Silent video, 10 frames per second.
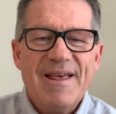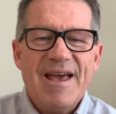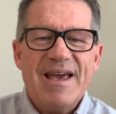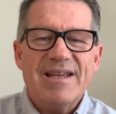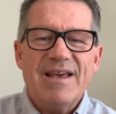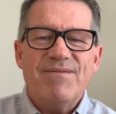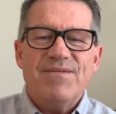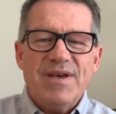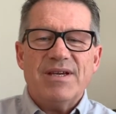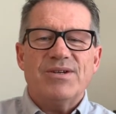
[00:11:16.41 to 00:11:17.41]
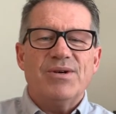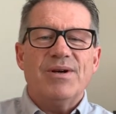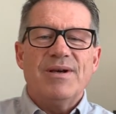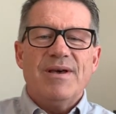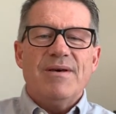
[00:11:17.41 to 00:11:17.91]
And
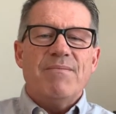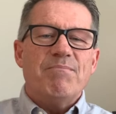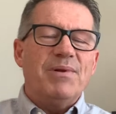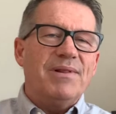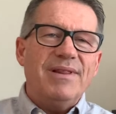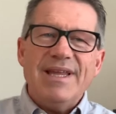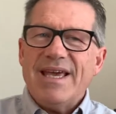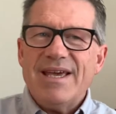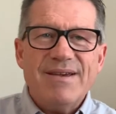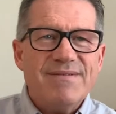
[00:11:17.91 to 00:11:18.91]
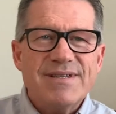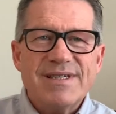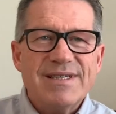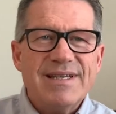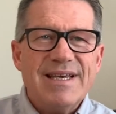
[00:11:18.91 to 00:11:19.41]
Victor
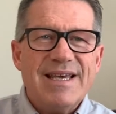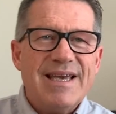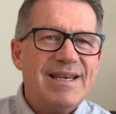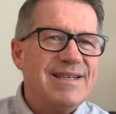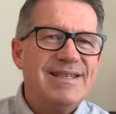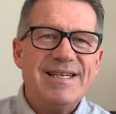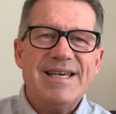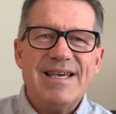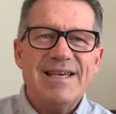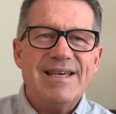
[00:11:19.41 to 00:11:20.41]
believes in tea.